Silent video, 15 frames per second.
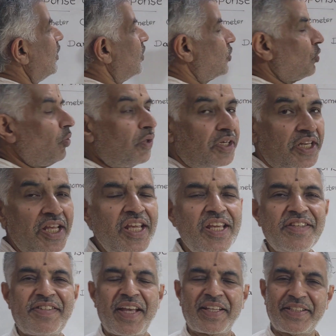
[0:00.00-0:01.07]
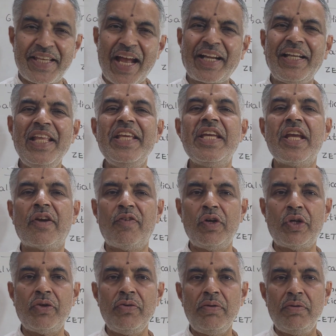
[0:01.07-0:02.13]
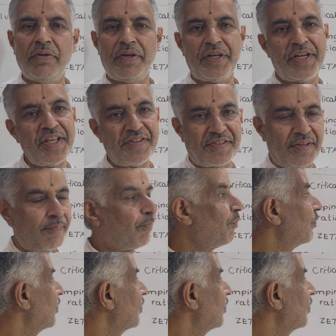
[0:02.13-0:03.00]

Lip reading: So d is exactly equal to dc.